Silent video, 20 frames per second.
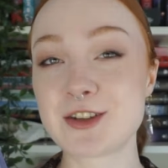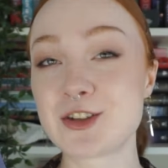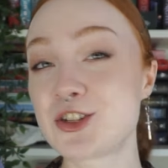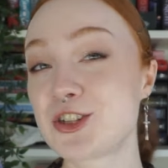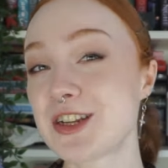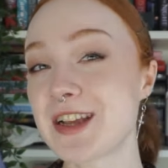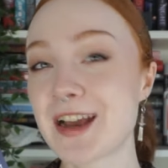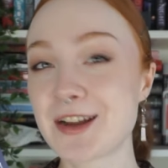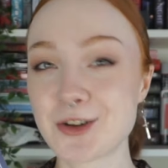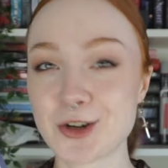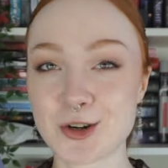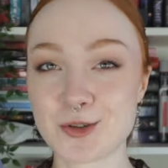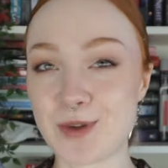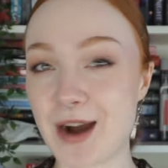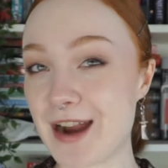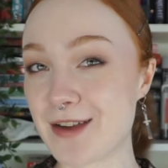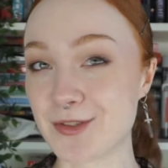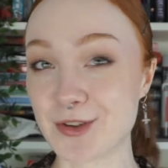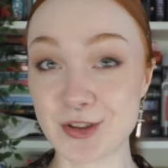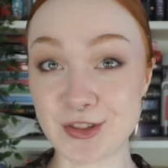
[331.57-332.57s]
she and her
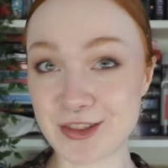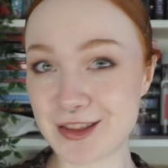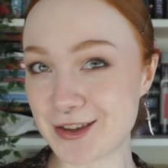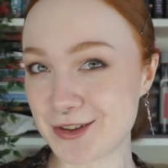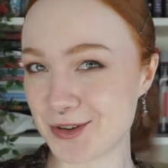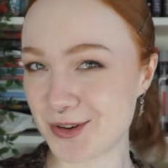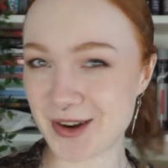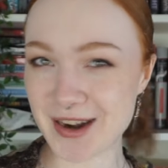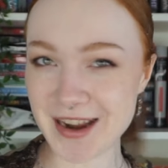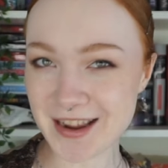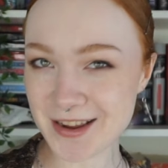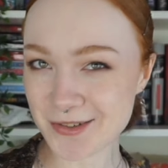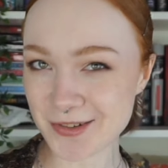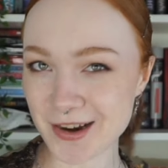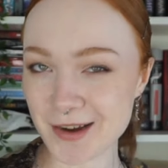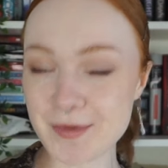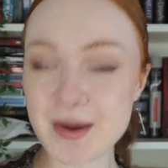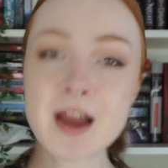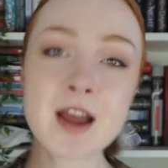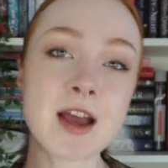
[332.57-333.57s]
rival Theodore
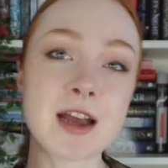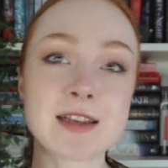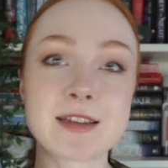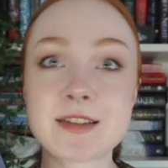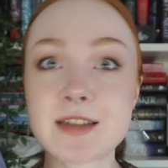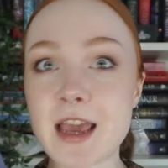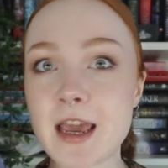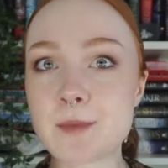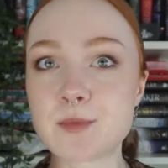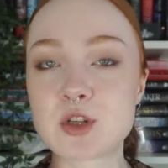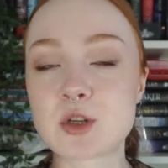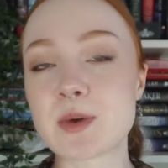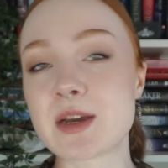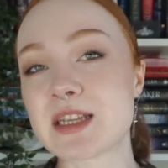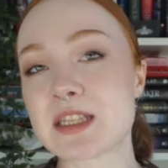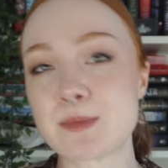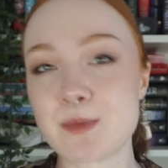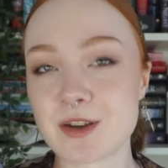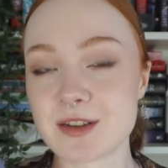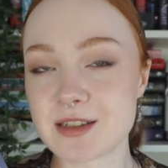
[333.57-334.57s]
Ingram escape to a
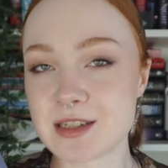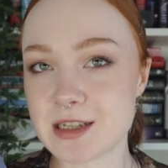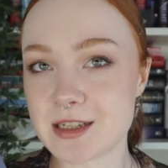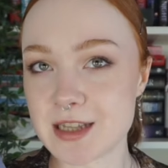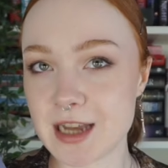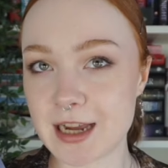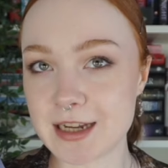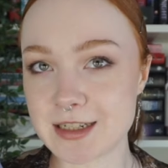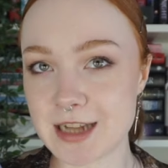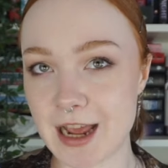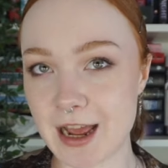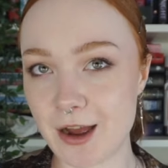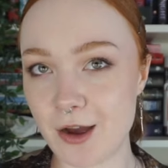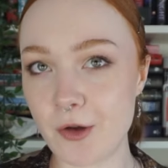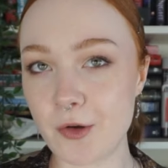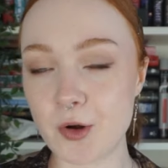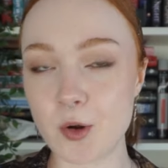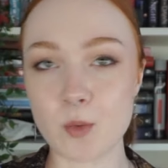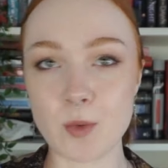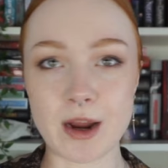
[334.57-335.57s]
small seaside town
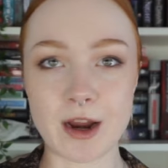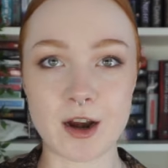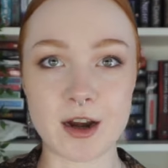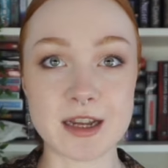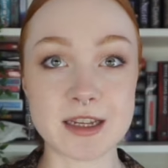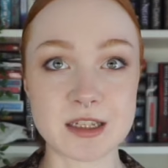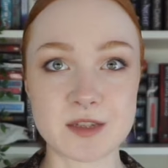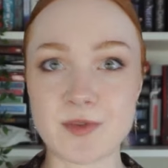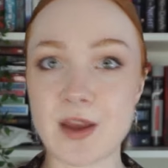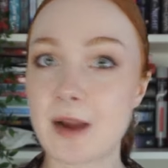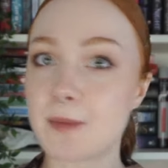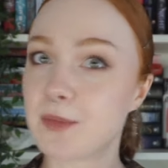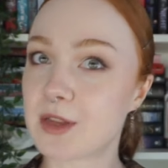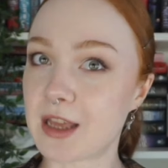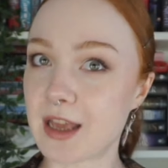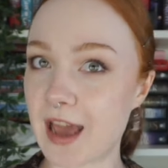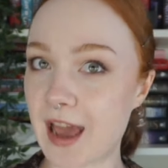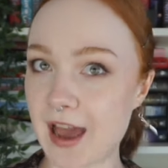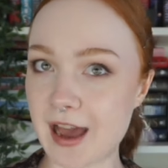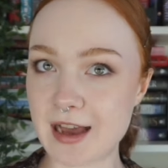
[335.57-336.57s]
where his family
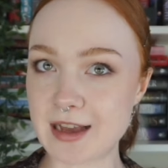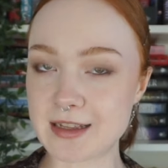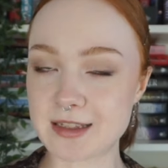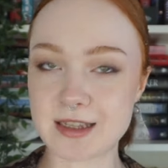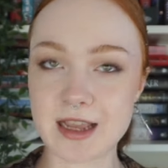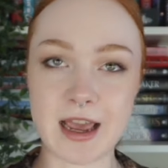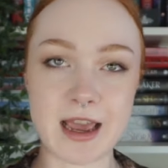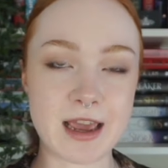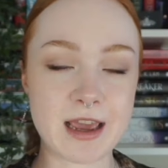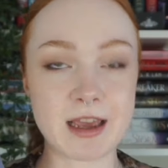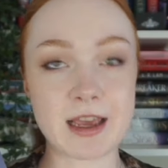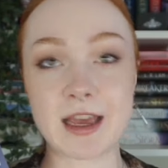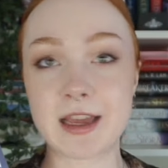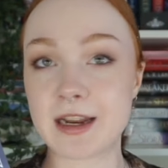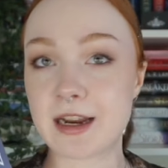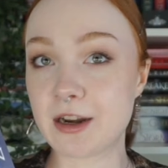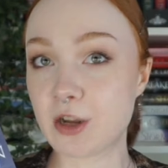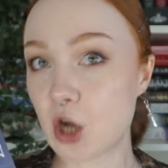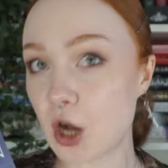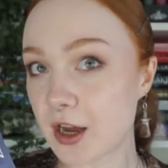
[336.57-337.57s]
has a
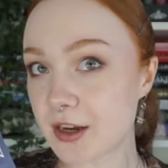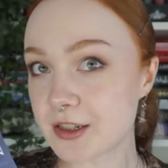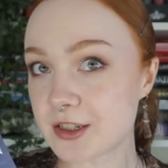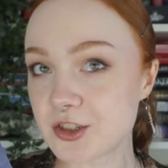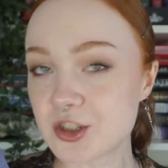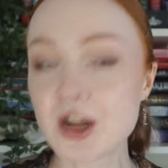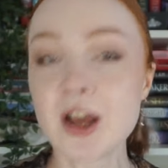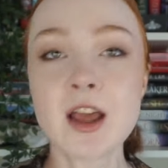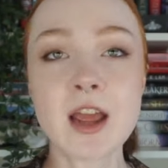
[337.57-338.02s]
hidden cottage,